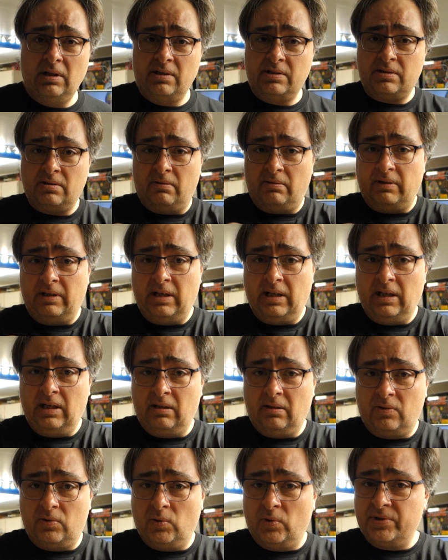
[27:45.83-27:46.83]
So
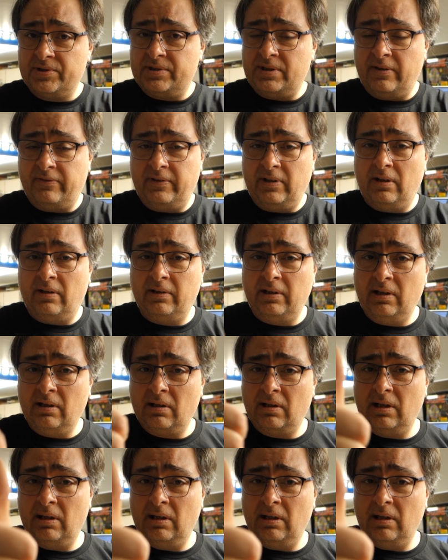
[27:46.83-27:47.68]
again, cool stuff down here.